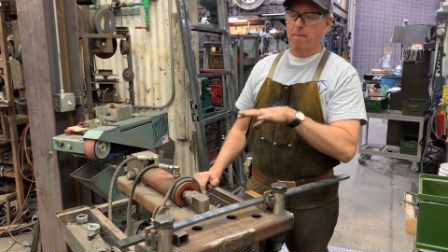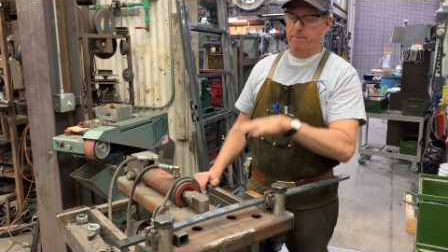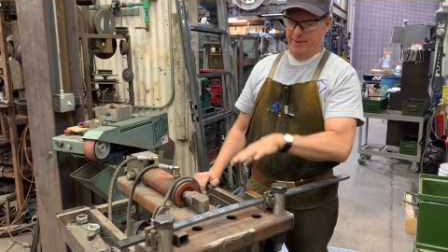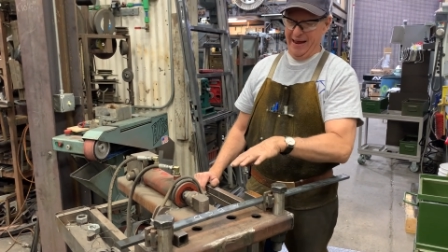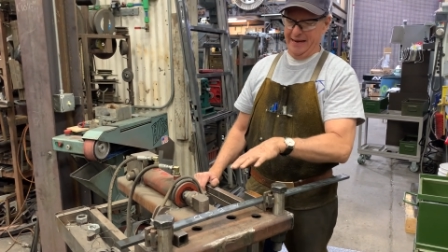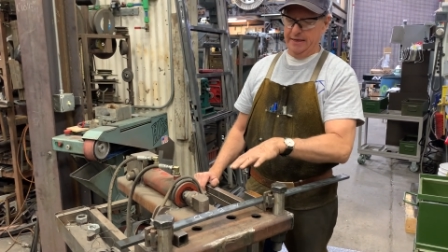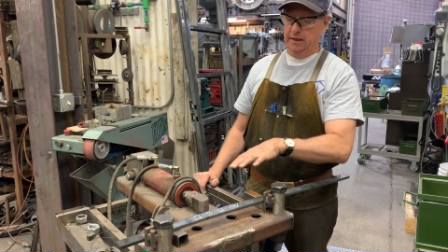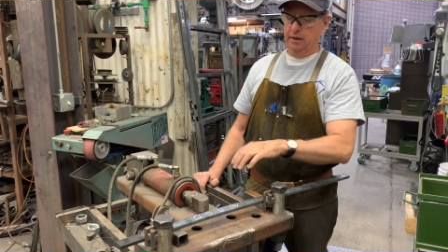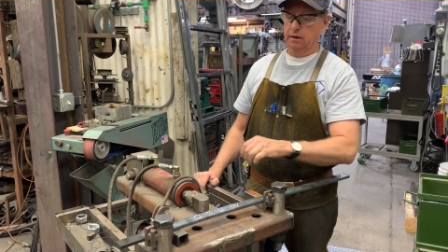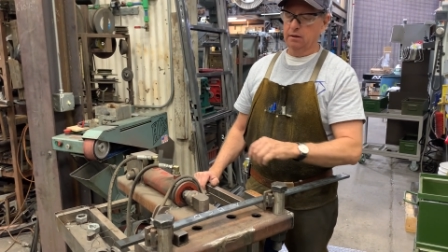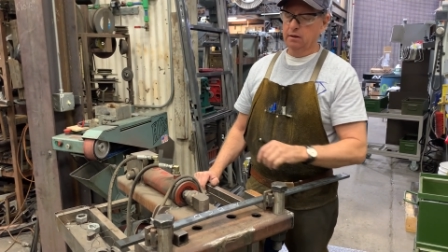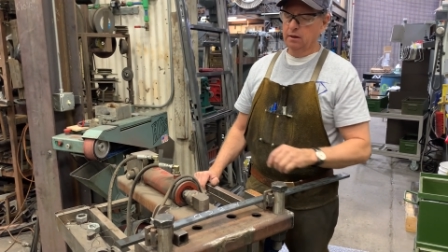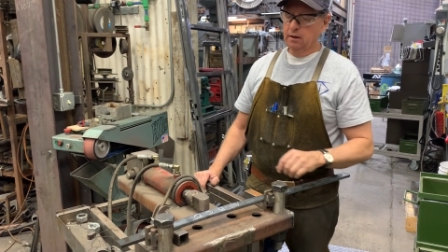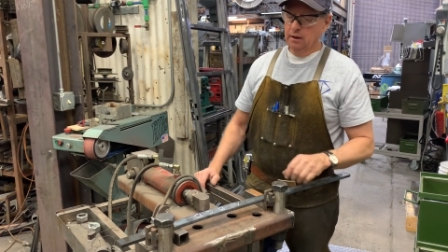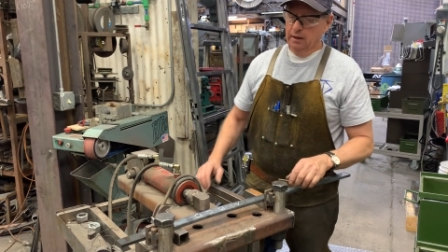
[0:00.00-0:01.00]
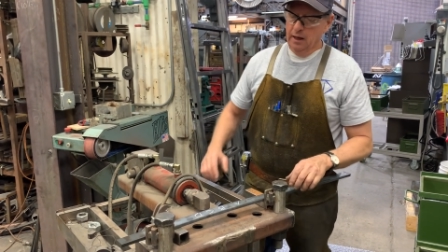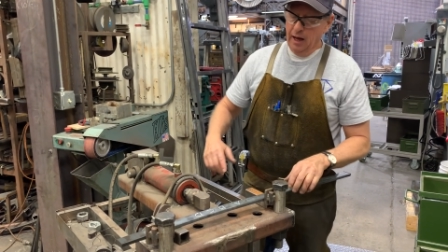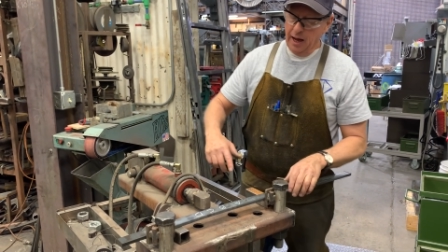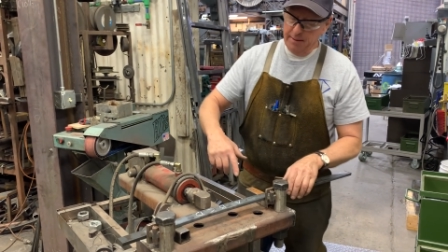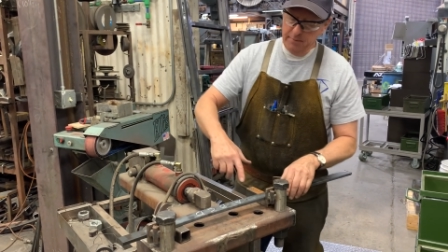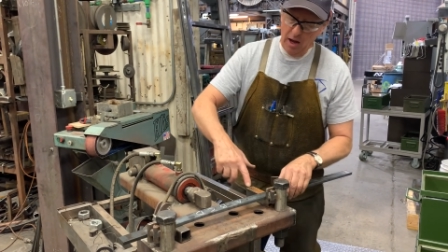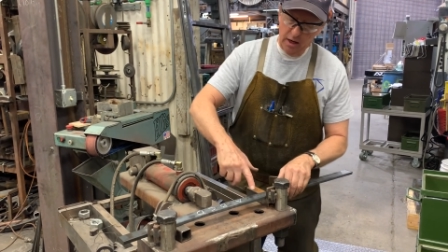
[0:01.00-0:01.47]
bending.
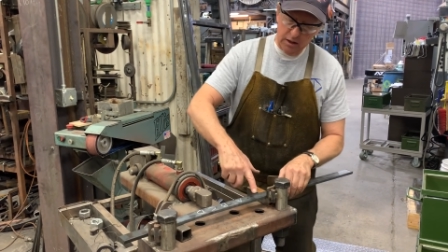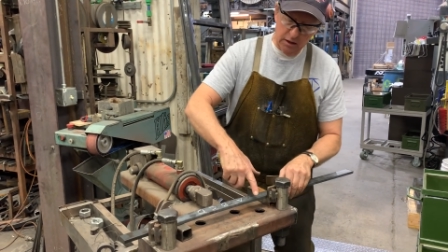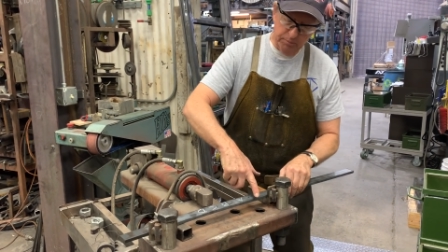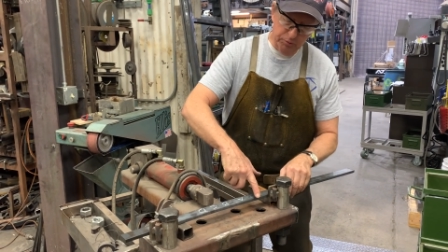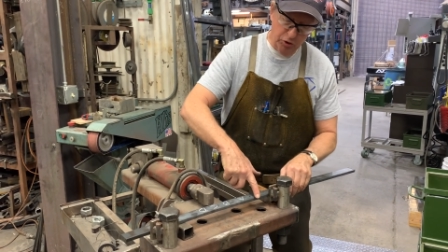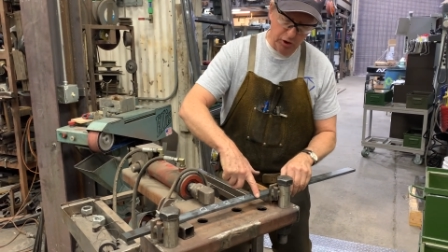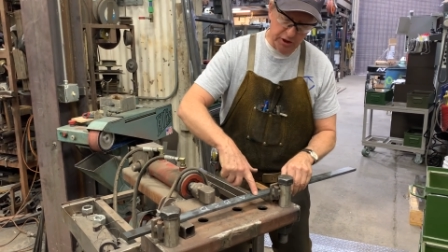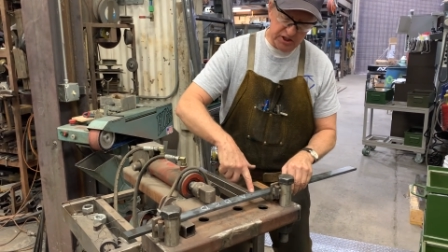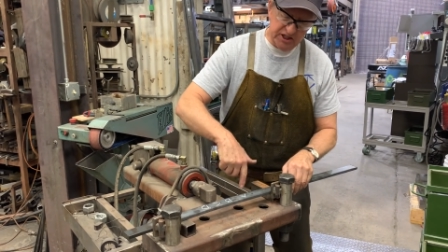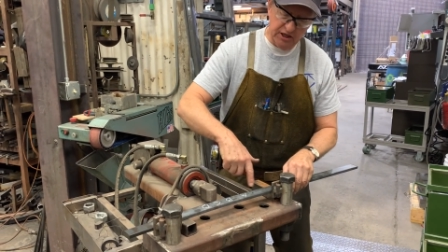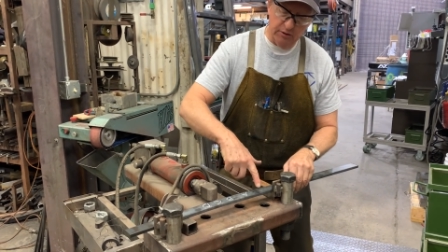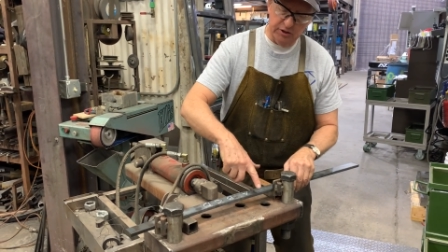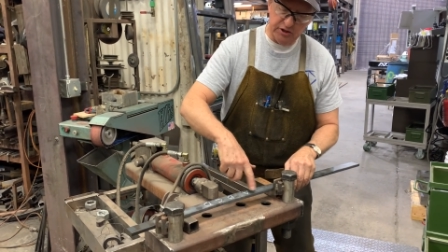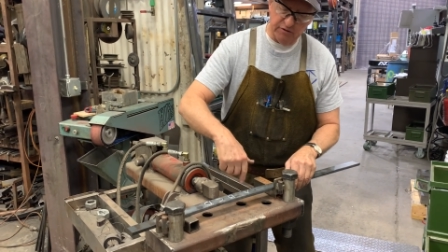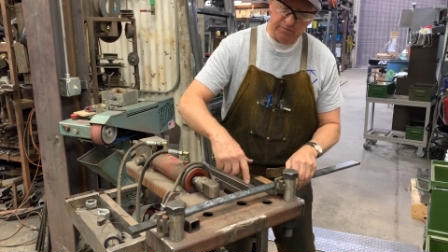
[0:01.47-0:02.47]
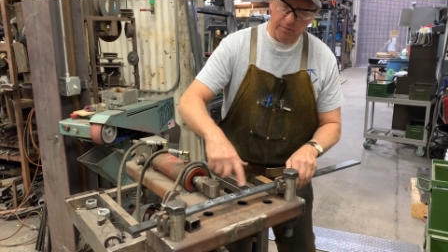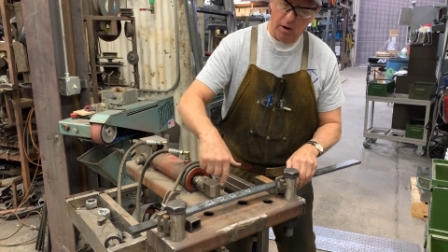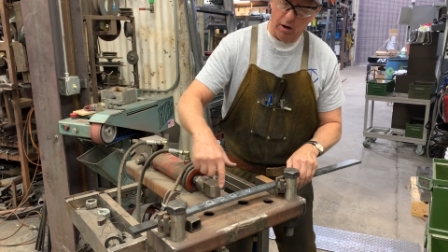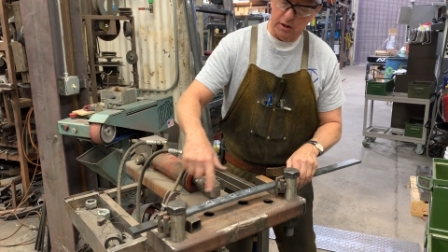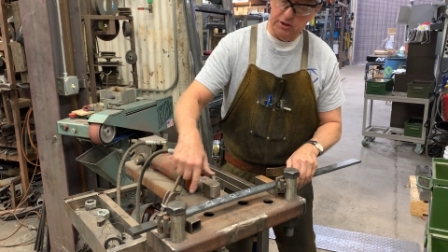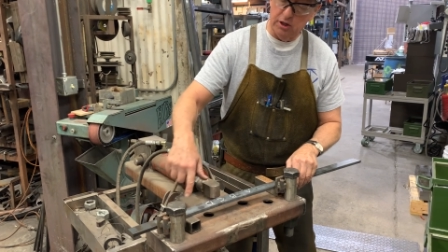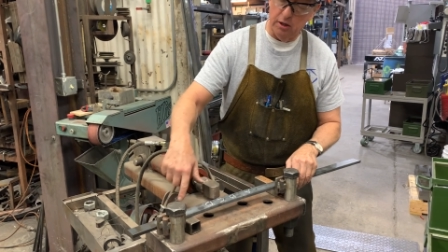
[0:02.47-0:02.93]
I'm not going to put a series of
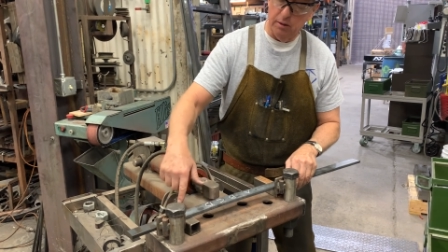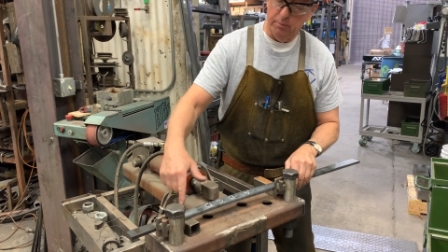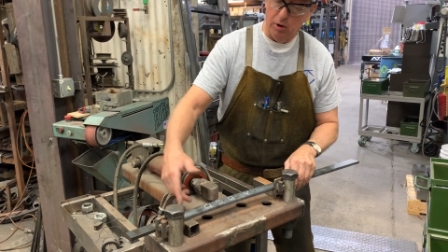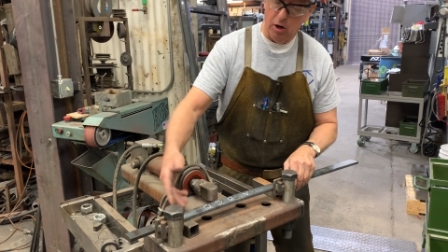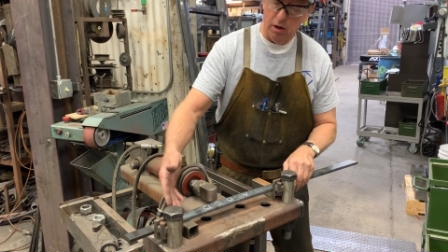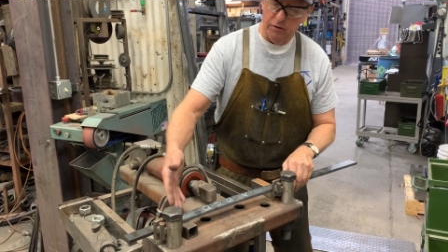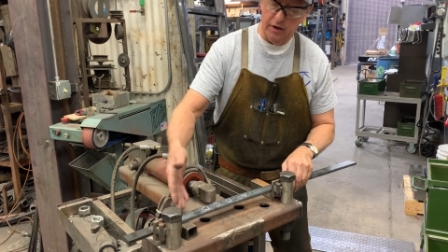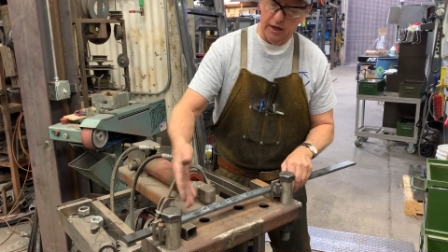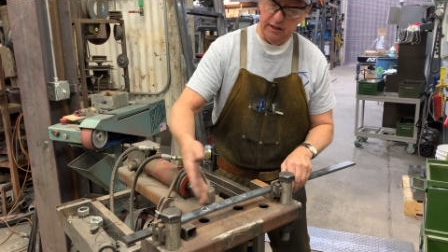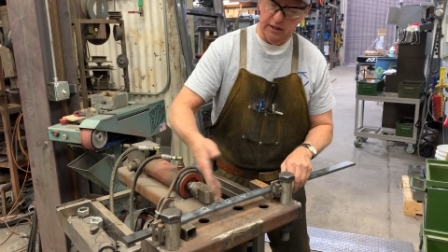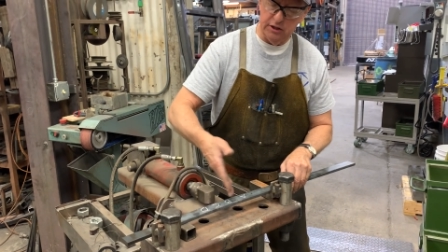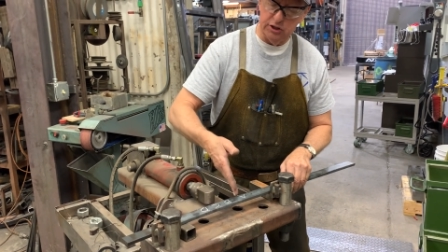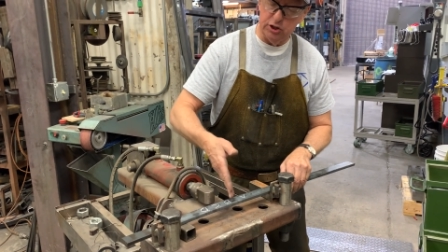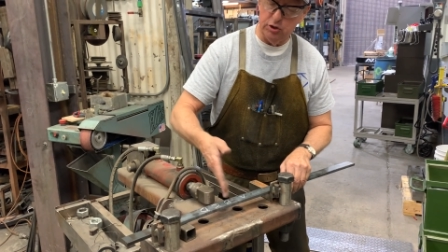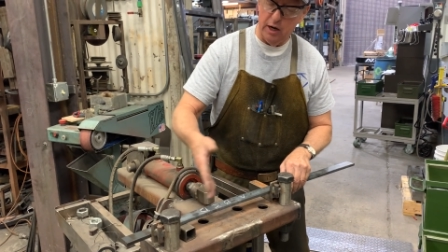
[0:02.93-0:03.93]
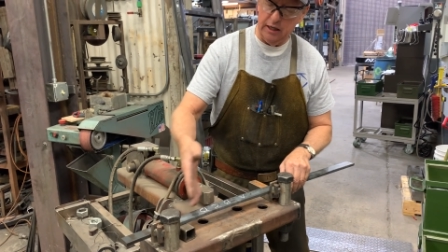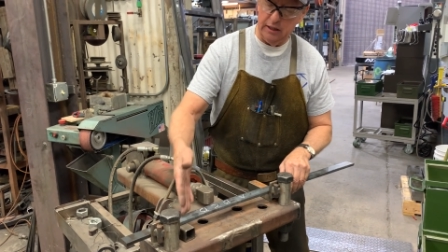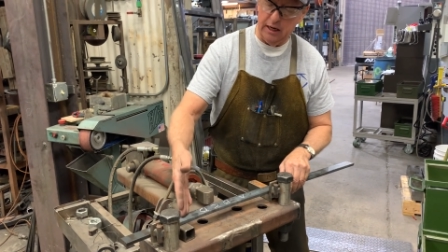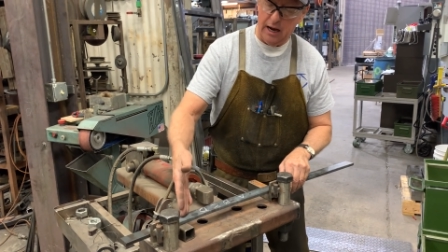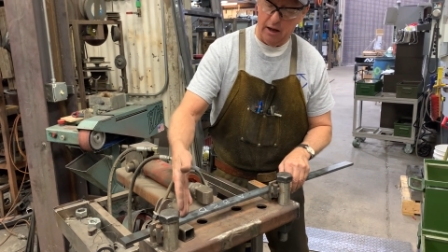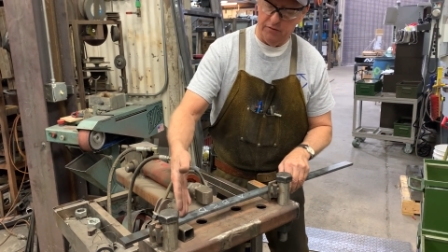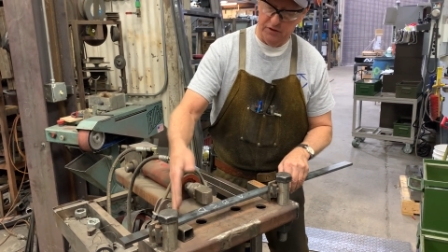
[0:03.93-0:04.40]
marks on a bar that I need to straighten out.